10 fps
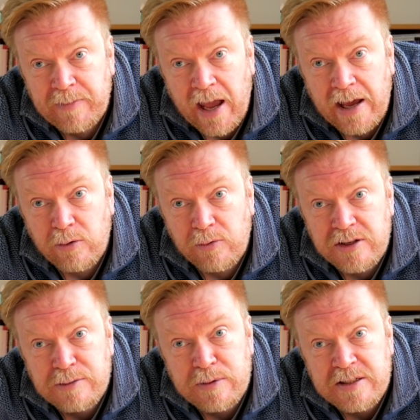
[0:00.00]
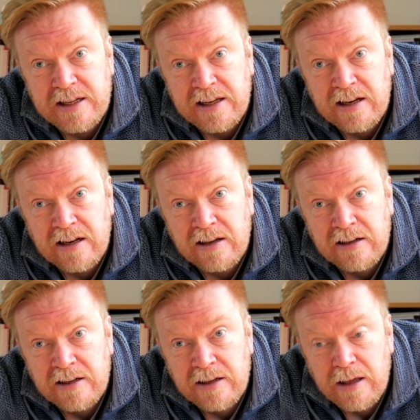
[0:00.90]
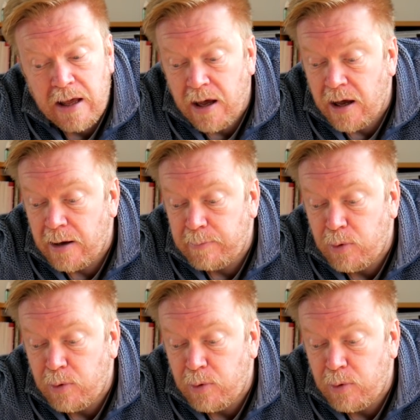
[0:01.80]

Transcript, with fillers: and on this particular uh,